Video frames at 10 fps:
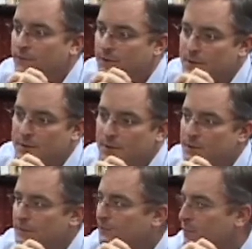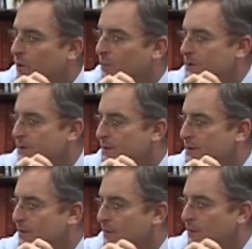Physicians and
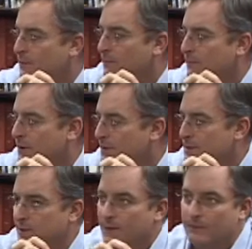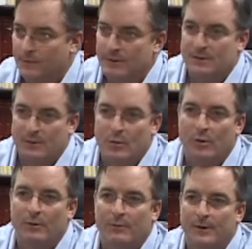pharmacists are using this
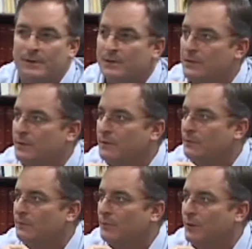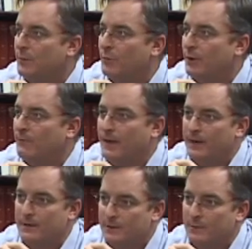equipment to really bring
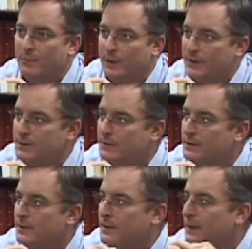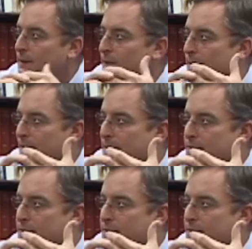value to their patients. And